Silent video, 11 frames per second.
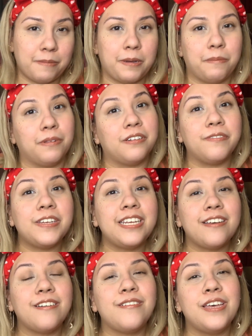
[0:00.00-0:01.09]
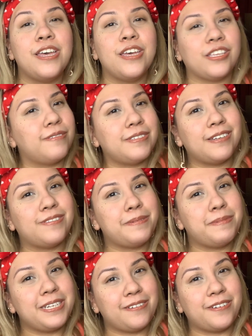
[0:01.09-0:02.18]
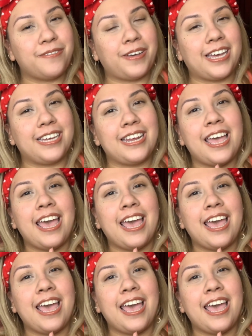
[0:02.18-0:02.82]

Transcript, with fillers: I upload a video, you will definitely be notified.